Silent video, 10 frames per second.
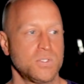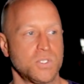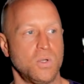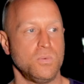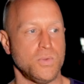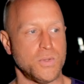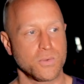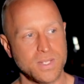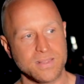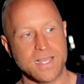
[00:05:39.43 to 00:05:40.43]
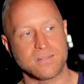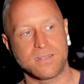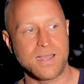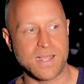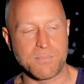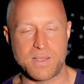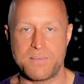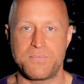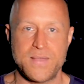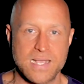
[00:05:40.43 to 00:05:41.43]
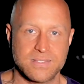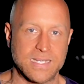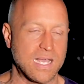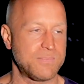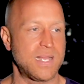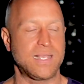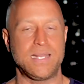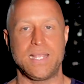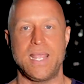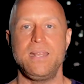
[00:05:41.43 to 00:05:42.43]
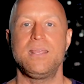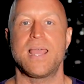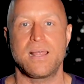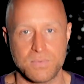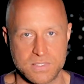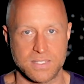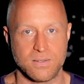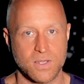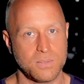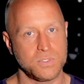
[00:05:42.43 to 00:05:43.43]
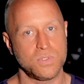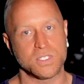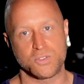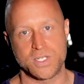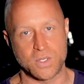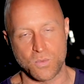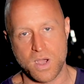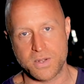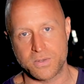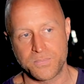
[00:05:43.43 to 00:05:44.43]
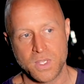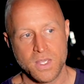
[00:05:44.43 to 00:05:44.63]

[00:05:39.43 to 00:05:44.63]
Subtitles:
So during that time, I'm fasting. I'm not getting any calories in. All I'm doing is drinking water.